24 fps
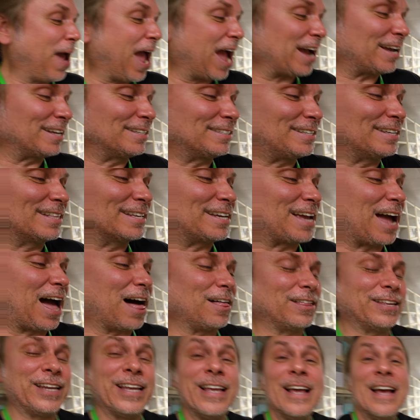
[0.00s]
back into the
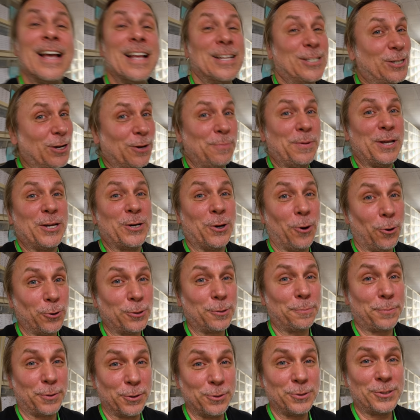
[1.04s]
colony. It's going to be cool
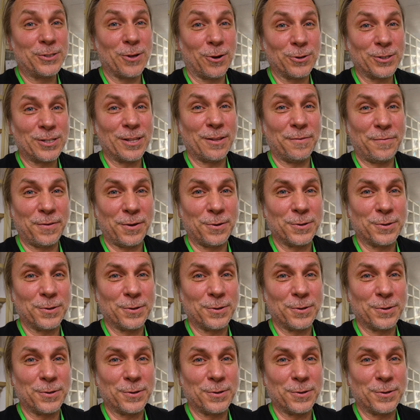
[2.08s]
to produce those in the